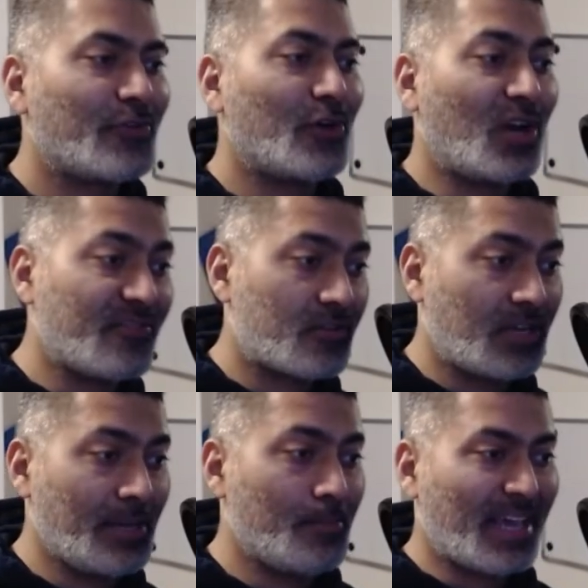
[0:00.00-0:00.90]
of your live
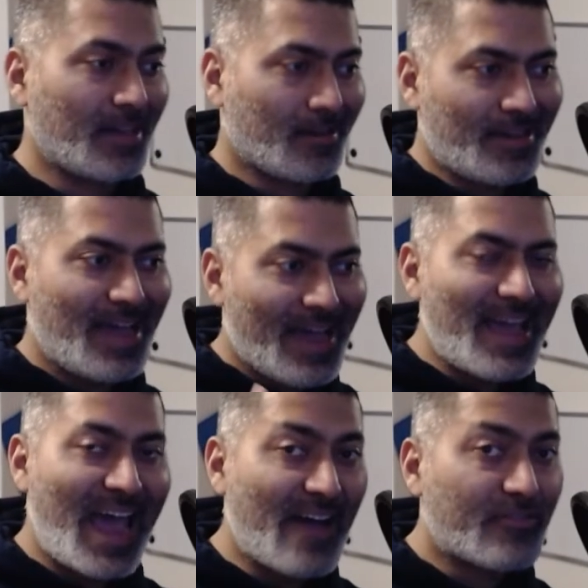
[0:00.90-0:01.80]
stream, like
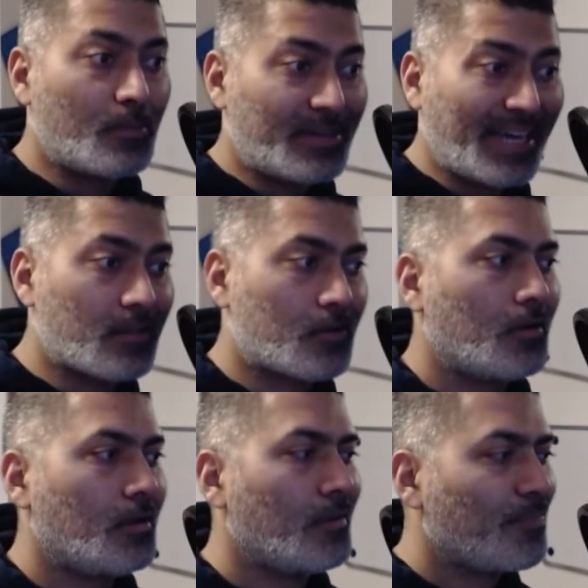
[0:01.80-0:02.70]
have some text